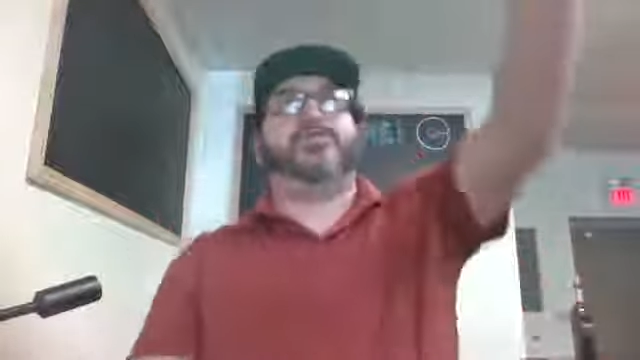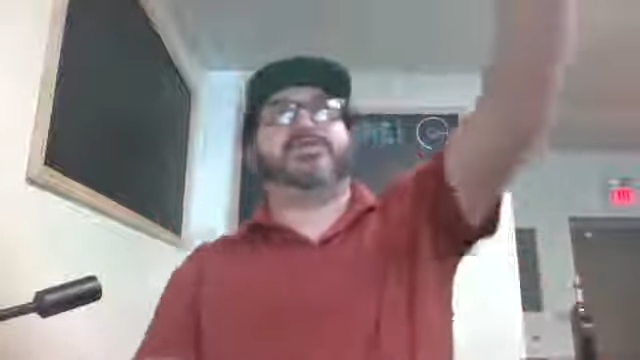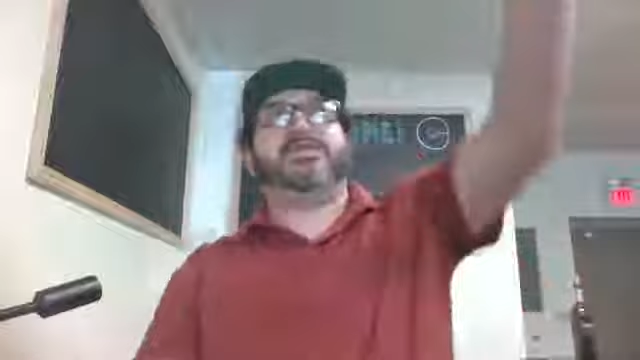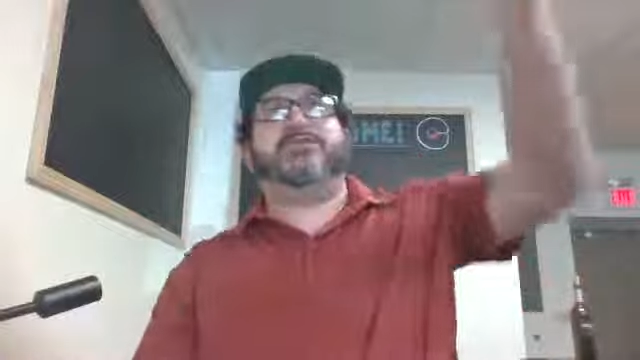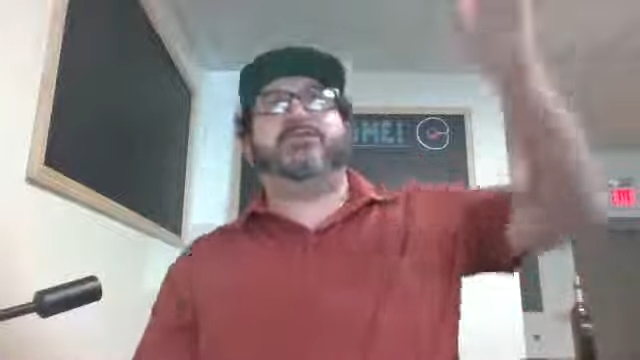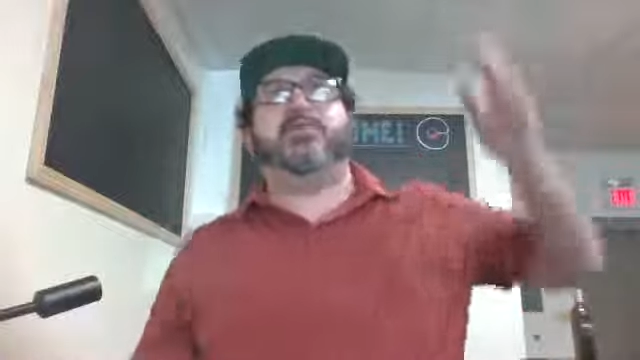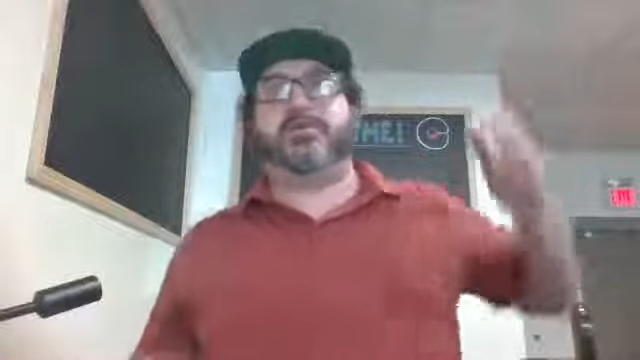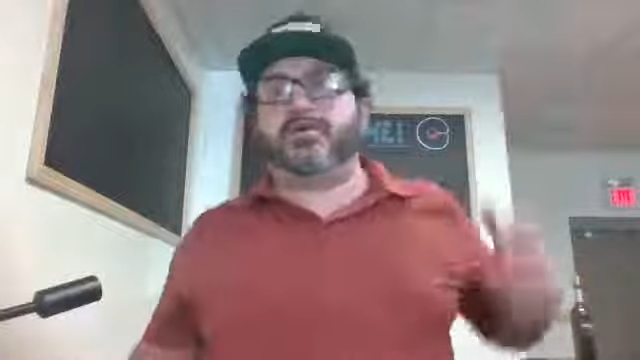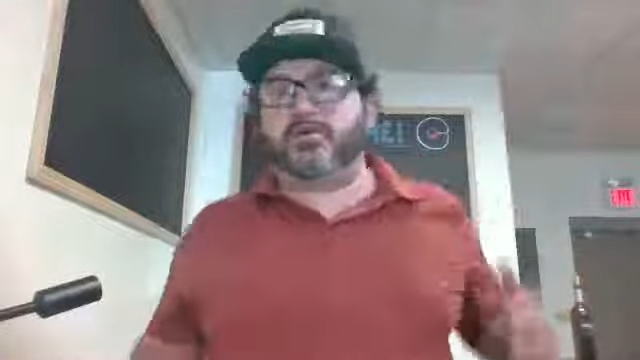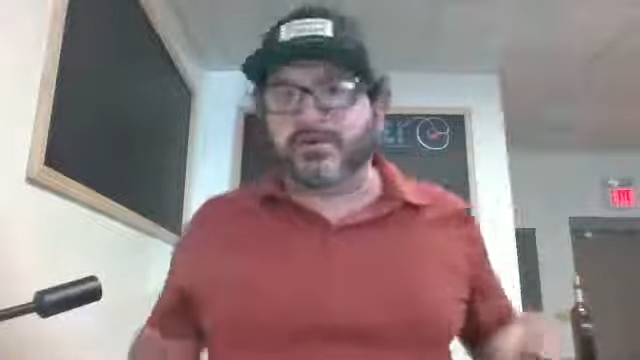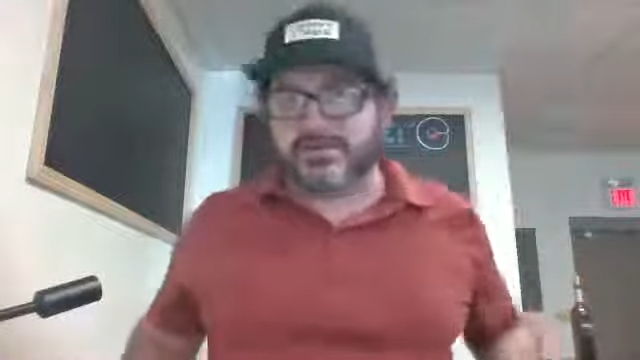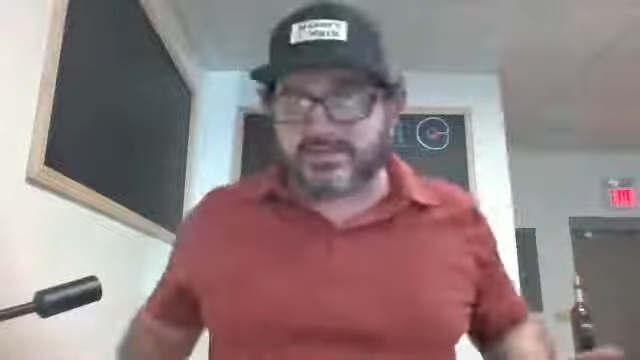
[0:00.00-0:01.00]
It's 71
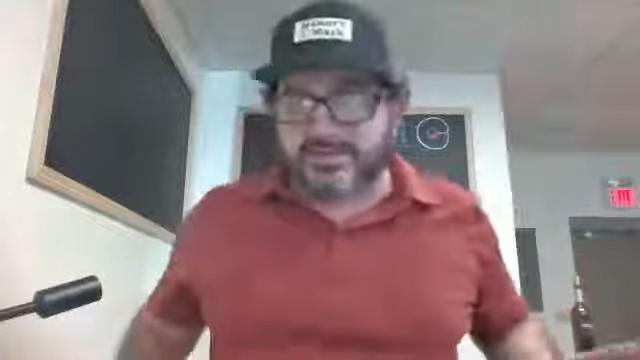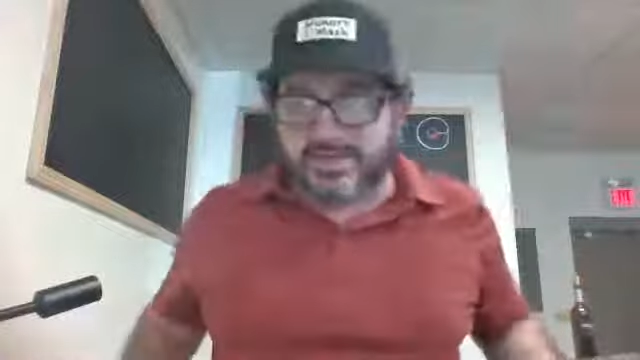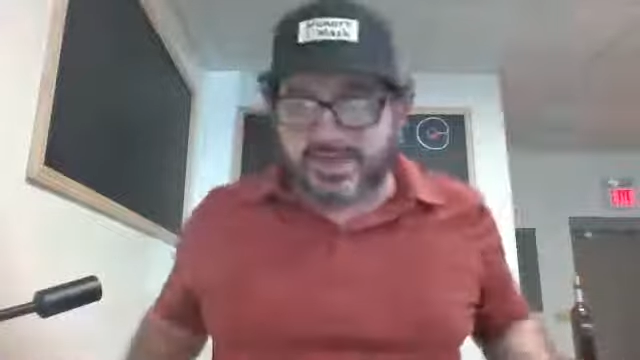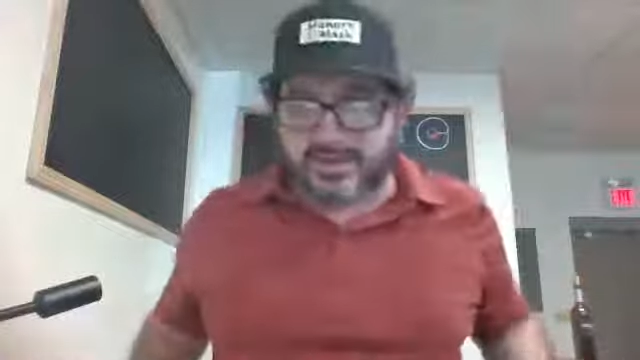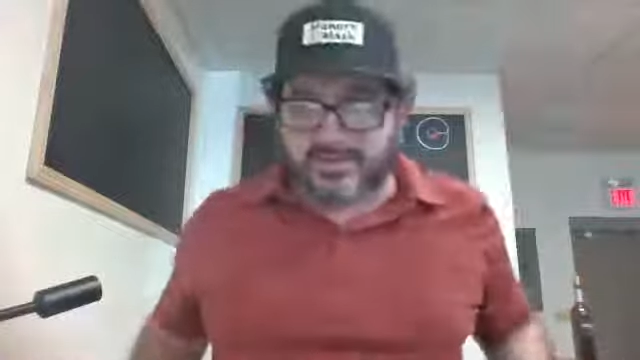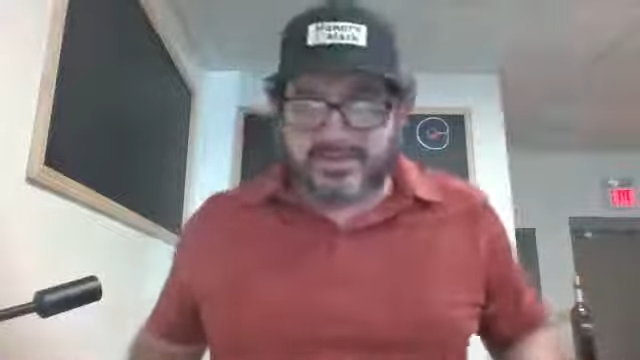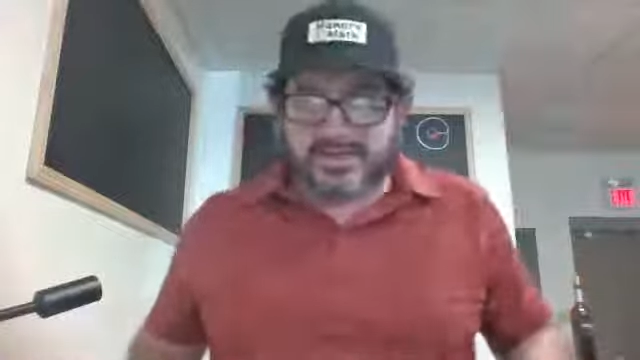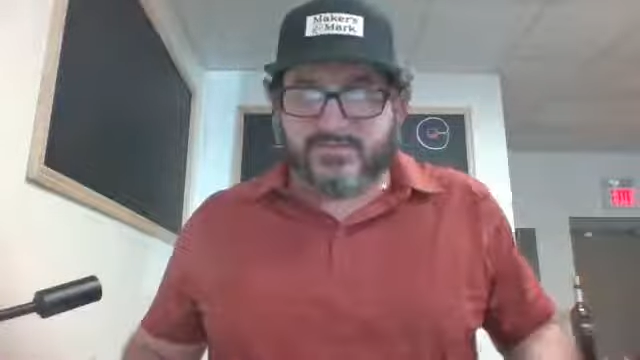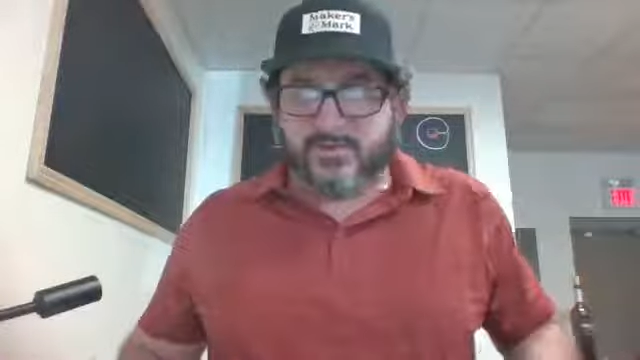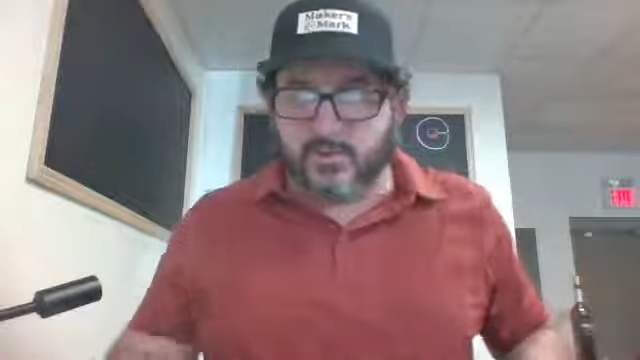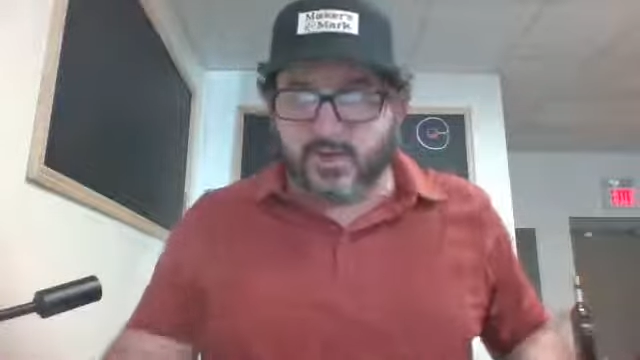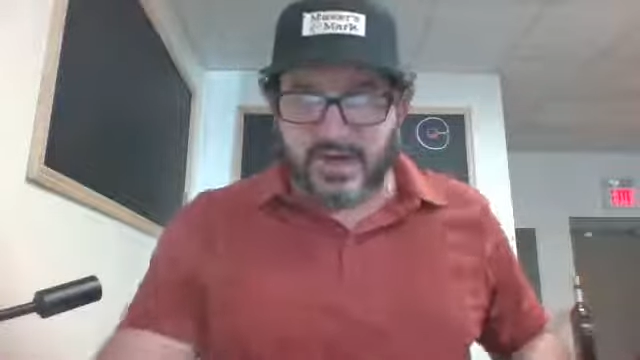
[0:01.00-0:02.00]
degrees. Let's get out. Let's have
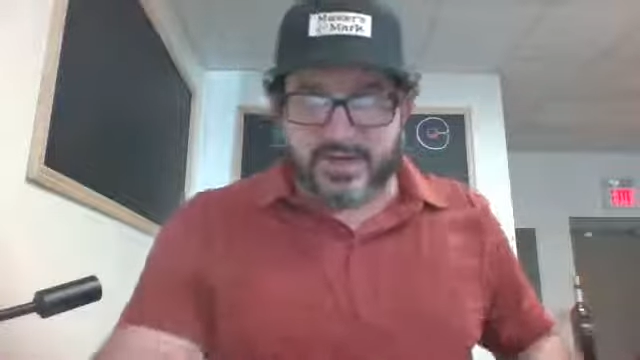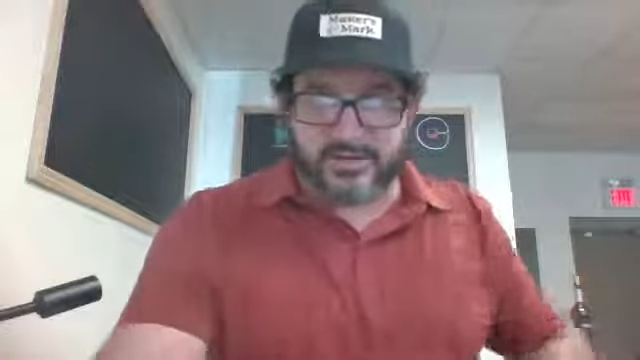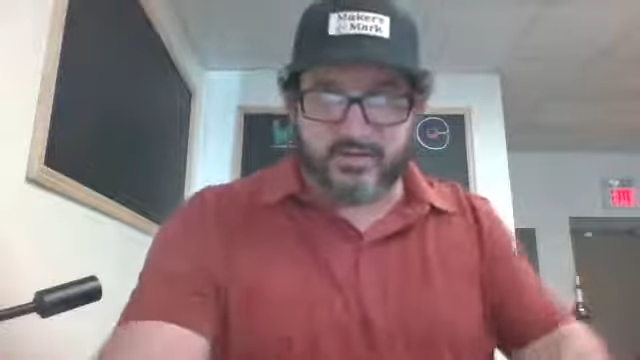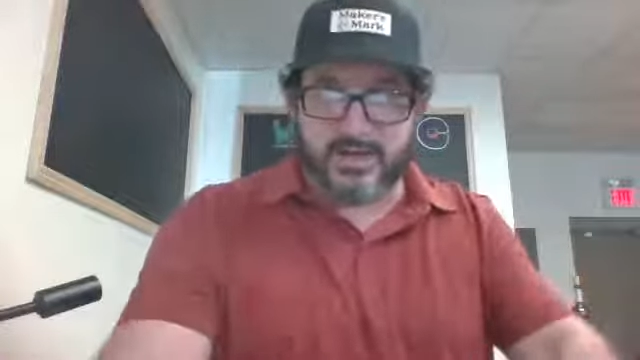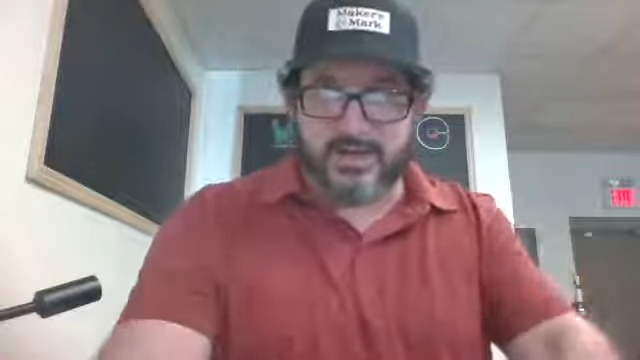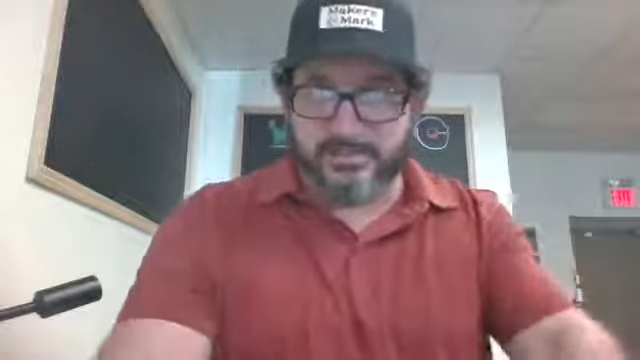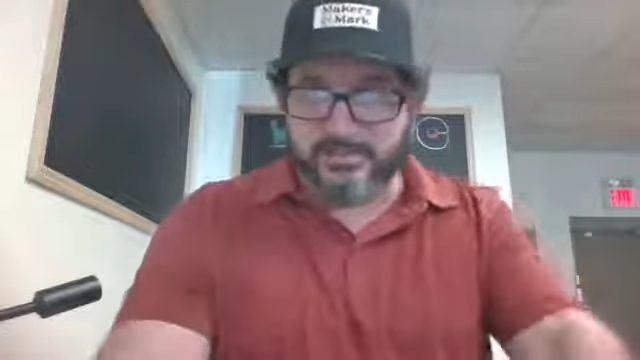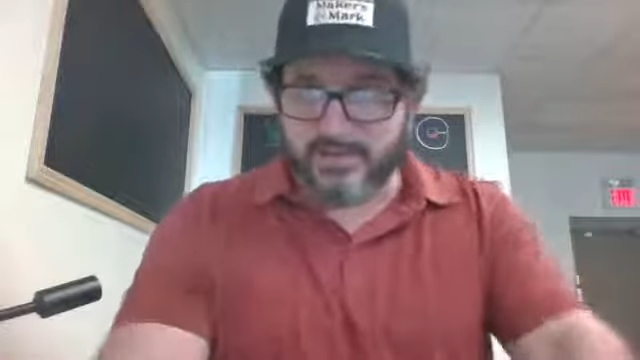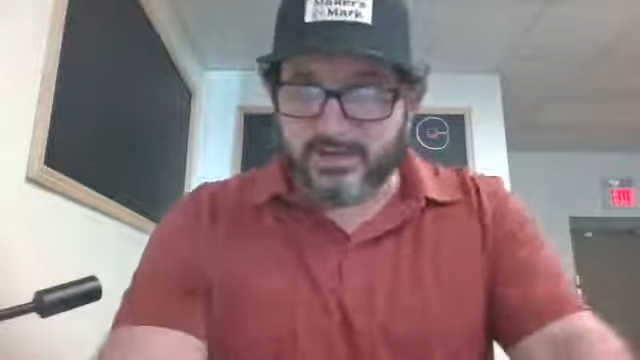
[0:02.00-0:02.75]
some wine, all right?